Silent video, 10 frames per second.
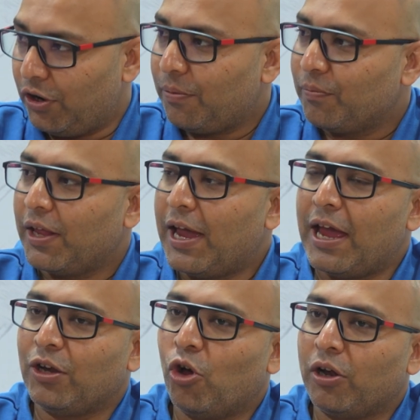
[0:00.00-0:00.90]
year
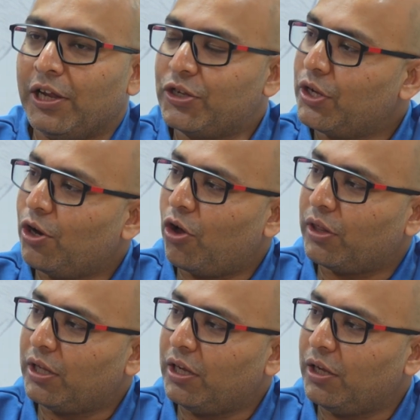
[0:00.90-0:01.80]
and got listed
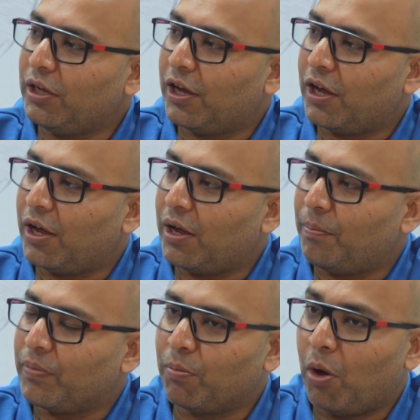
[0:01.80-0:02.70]
on the
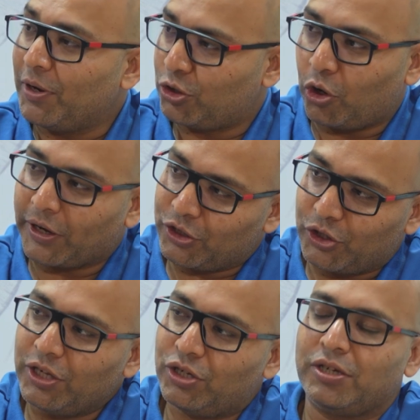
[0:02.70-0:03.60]
Bombay Stock
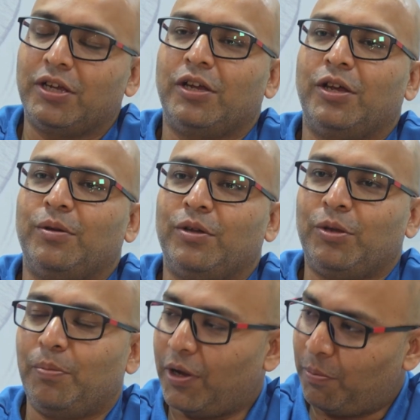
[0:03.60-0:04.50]
Exchange,
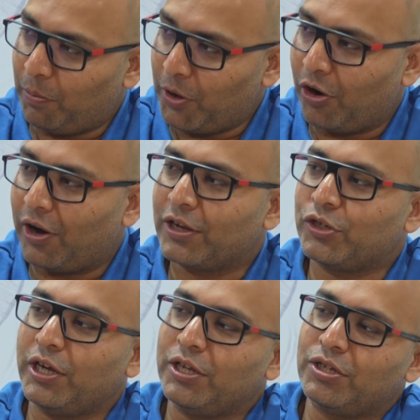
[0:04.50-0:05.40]
the premier
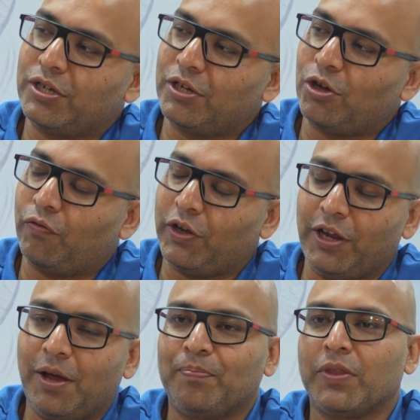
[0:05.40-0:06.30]
exchange of
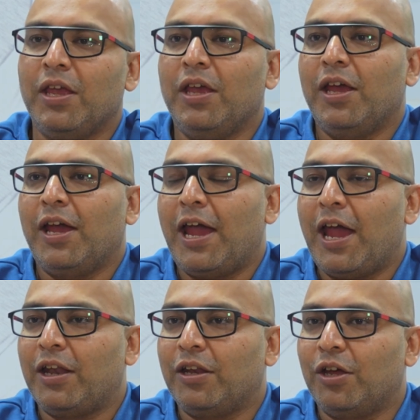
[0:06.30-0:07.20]
India.
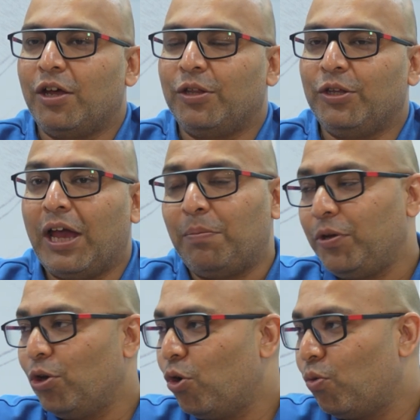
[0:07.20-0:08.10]
And the
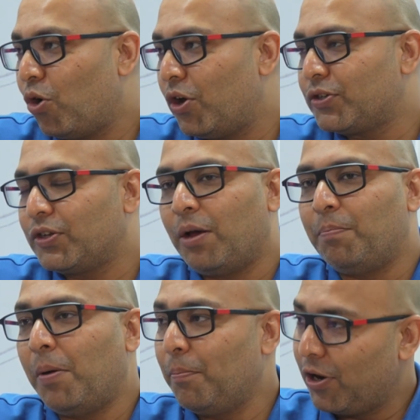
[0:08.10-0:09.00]
IPO was a
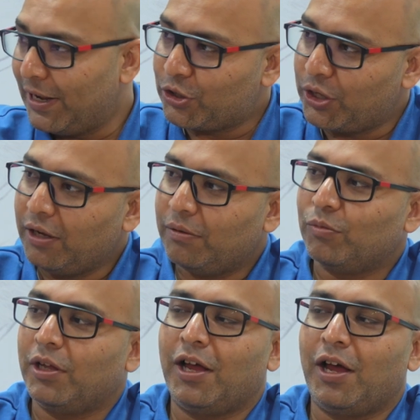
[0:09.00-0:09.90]
bumper listing,
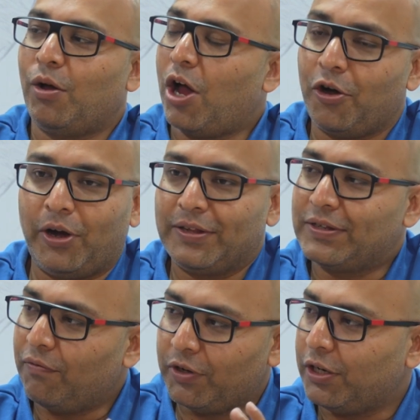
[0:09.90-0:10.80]

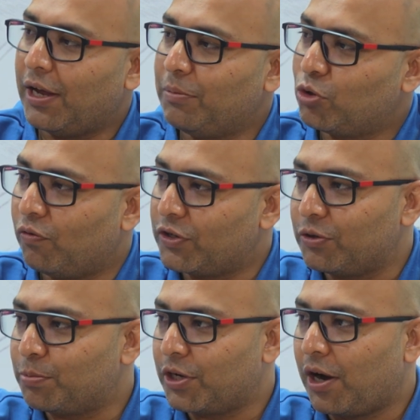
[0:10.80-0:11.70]
170 times
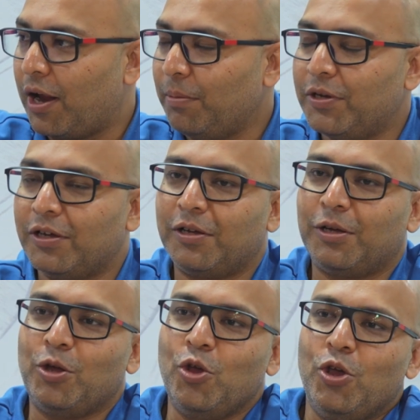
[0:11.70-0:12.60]

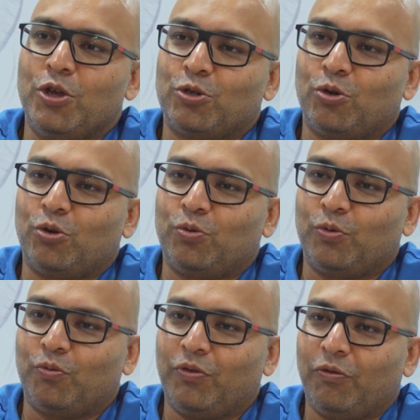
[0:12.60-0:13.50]
oversubscribed. So
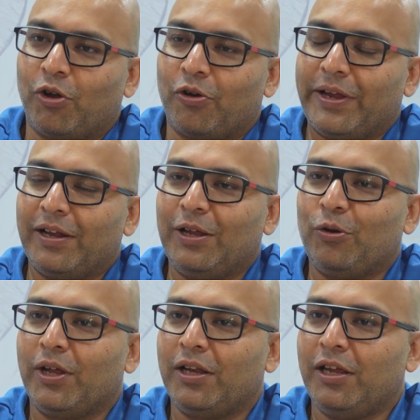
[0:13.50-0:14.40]
we were really,
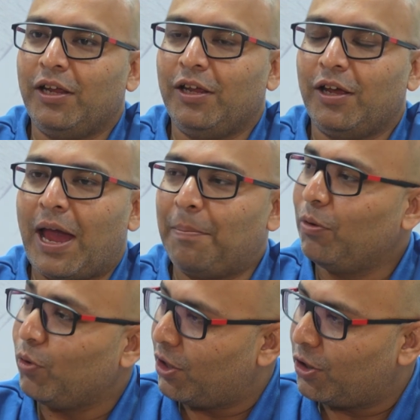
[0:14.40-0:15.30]
really happy
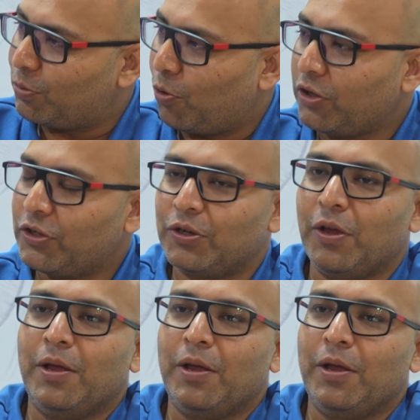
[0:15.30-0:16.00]
with the response.